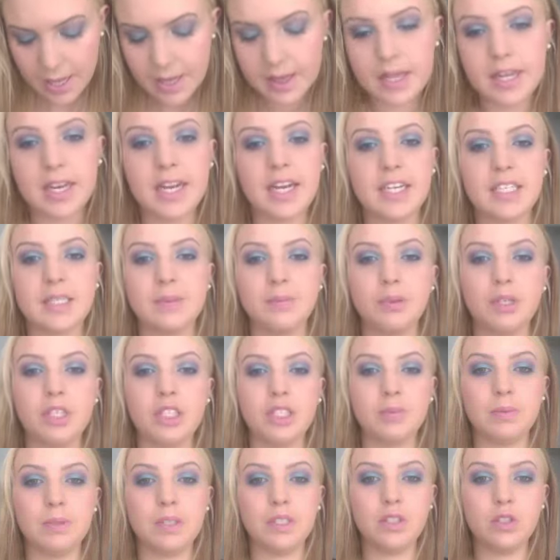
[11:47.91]
The next
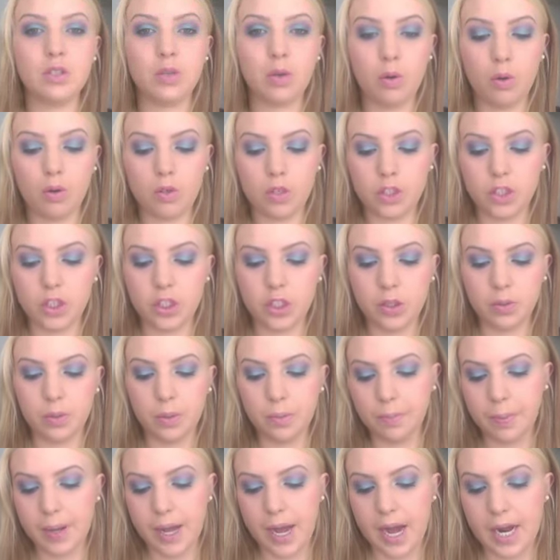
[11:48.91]
brush I'm going to talk to you
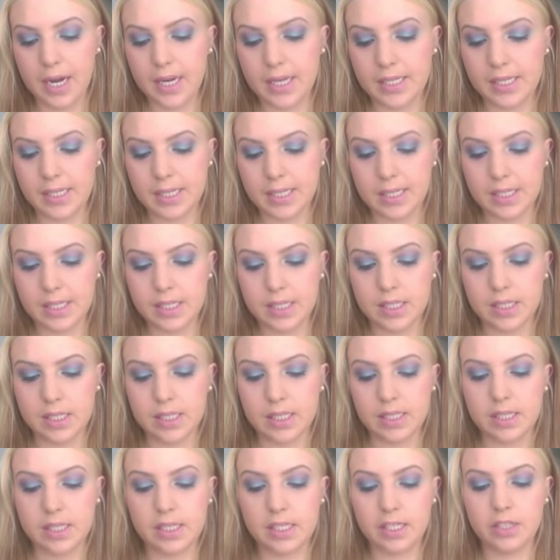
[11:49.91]
about is the
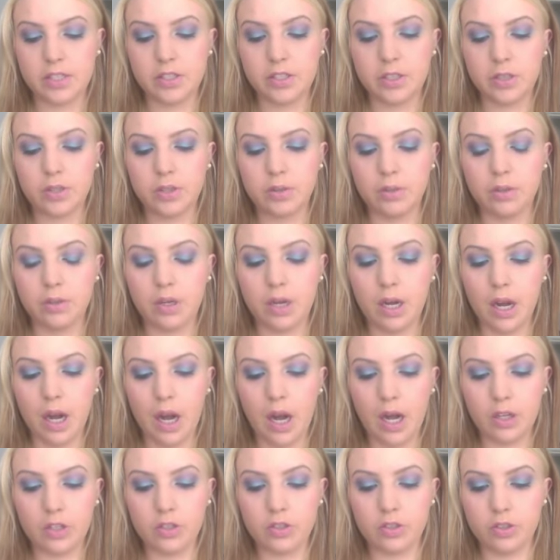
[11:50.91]

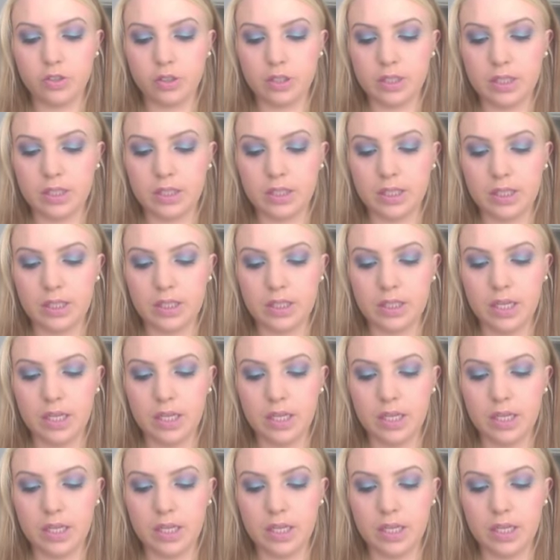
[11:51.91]
C200